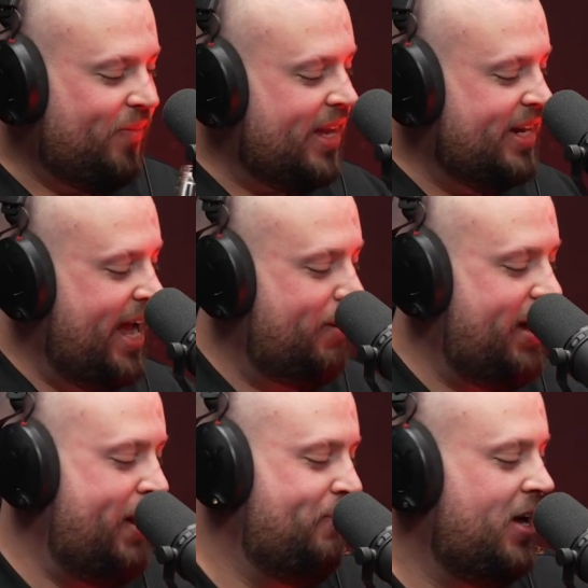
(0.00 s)

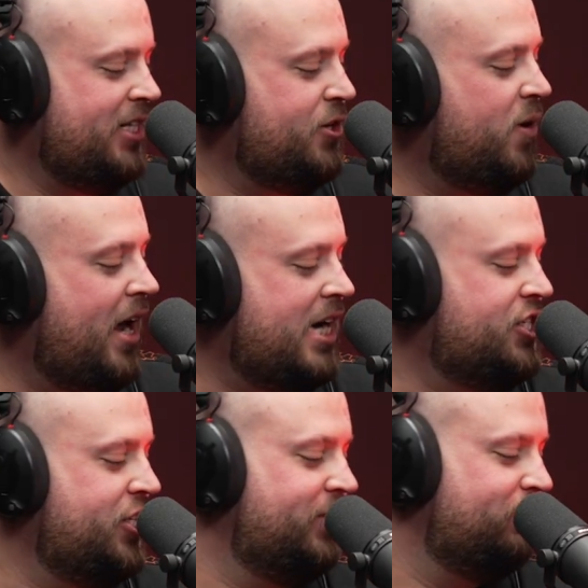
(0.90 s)
Now, I do want to
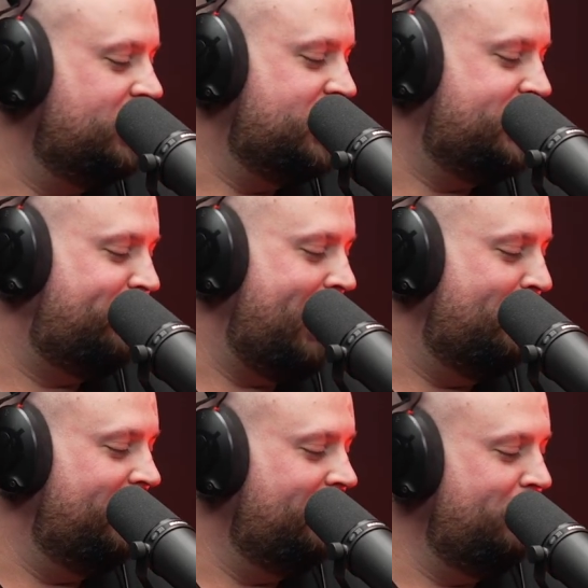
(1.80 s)
ask you just a
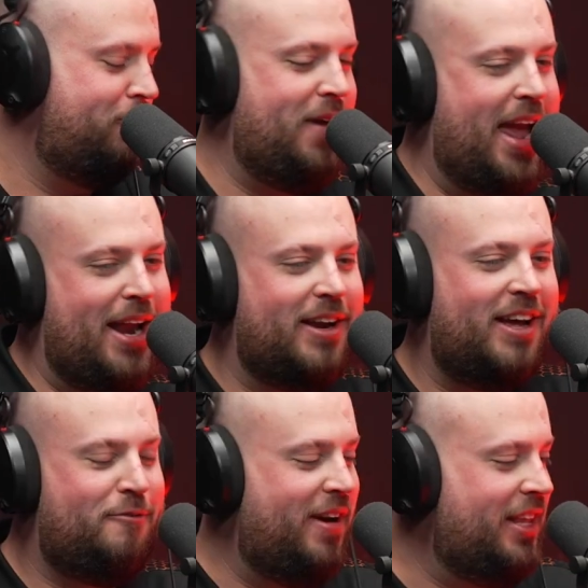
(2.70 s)
couple
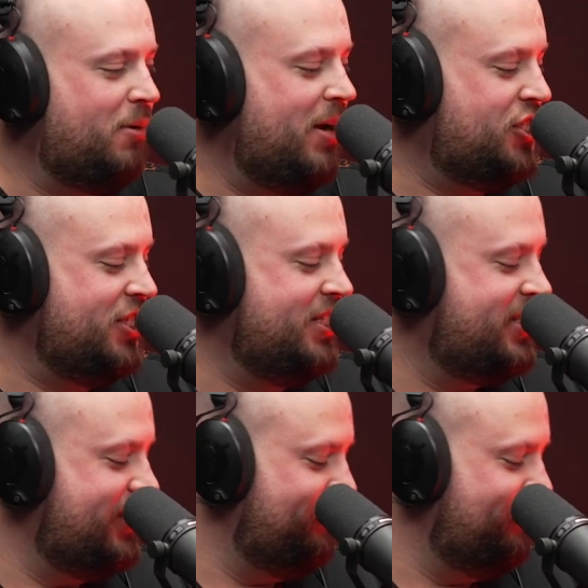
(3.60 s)
fan-friendly questions.